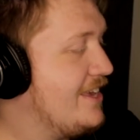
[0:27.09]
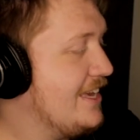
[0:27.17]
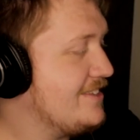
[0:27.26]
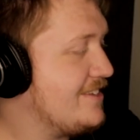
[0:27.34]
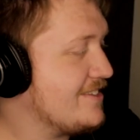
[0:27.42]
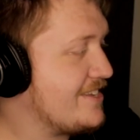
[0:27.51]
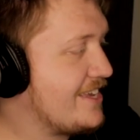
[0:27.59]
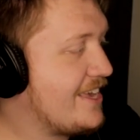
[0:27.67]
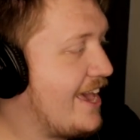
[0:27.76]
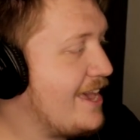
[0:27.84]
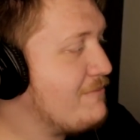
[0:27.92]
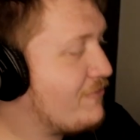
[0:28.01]
It says, because it
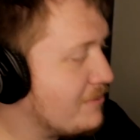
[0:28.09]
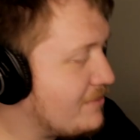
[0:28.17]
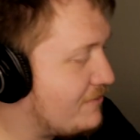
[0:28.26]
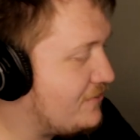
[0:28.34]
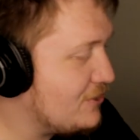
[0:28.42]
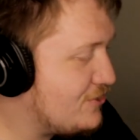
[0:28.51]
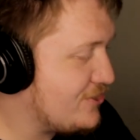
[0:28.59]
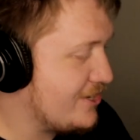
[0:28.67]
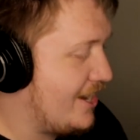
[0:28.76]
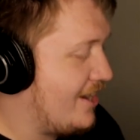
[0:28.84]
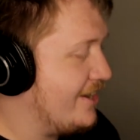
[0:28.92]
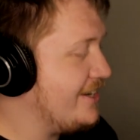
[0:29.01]
came from the future
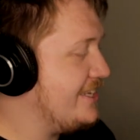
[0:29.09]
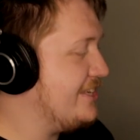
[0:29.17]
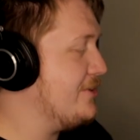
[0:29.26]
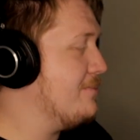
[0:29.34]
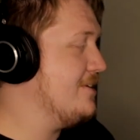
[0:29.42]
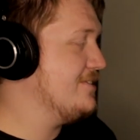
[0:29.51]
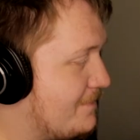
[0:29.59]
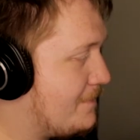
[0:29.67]
to hunt humans.